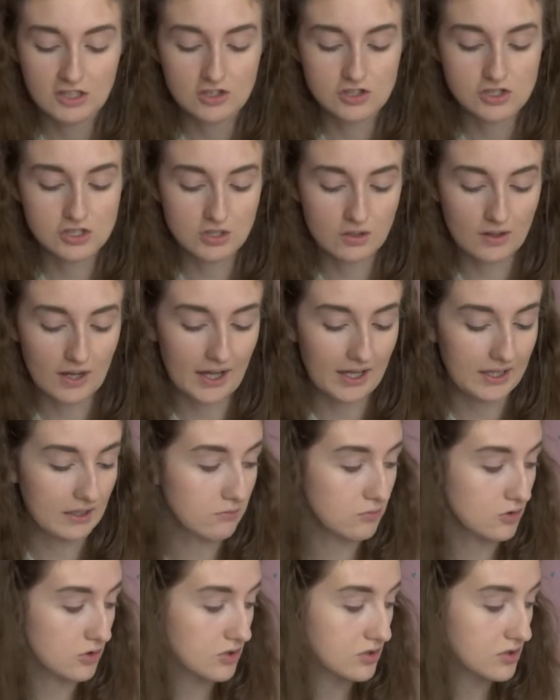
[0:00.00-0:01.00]
So I
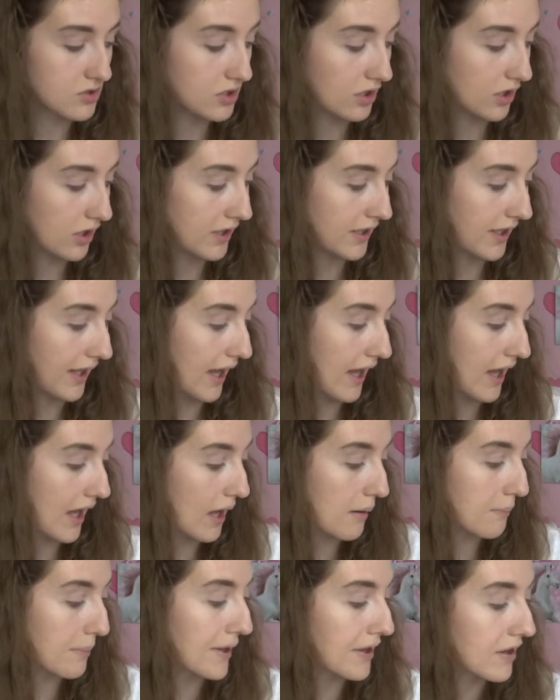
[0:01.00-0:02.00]
am just going to get
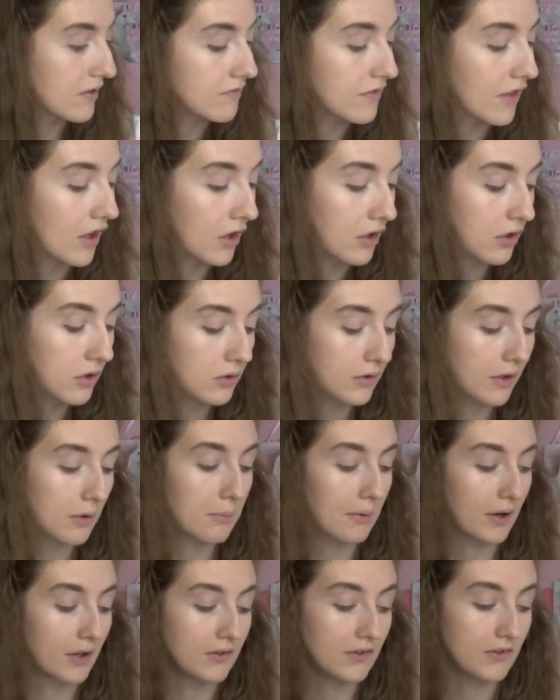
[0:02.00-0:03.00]
a bit of the Hoola
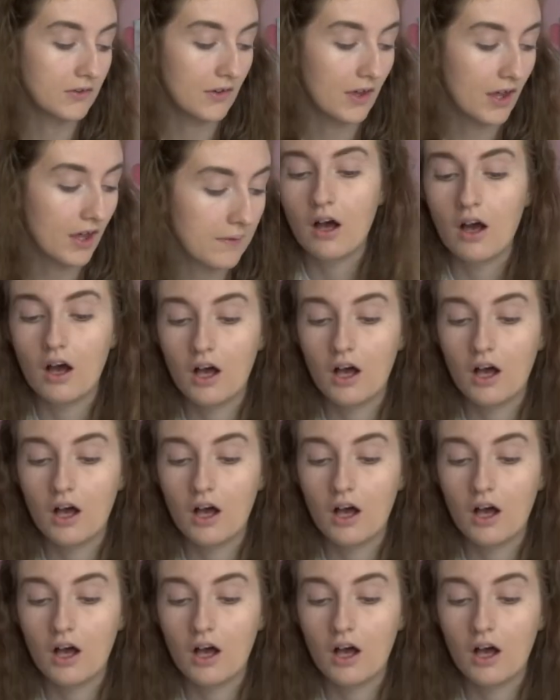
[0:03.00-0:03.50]
bronzer